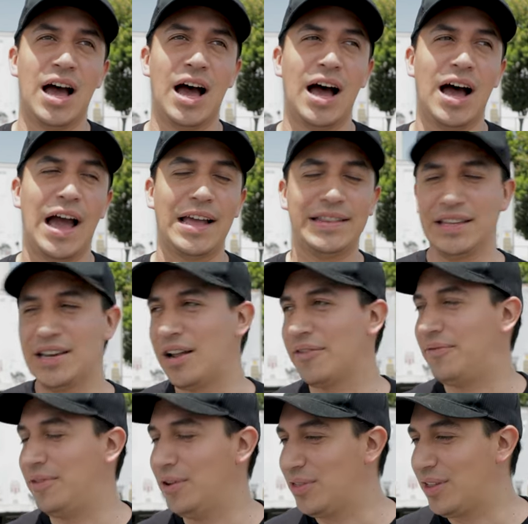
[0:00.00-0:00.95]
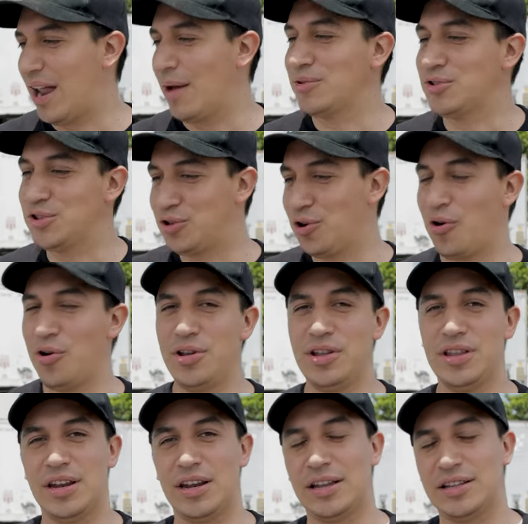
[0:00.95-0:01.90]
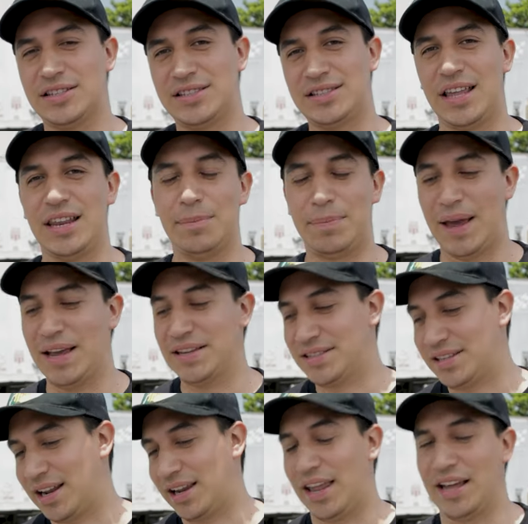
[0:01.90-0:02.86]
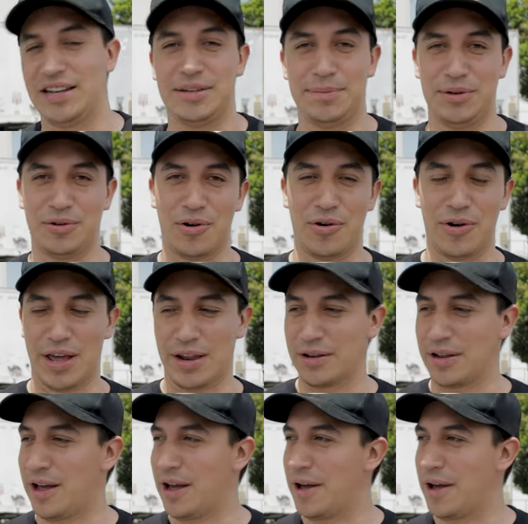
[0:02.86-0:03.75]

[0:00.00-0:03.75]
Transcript: I did not feel that I was growing in a steady pace that I like to be grown at.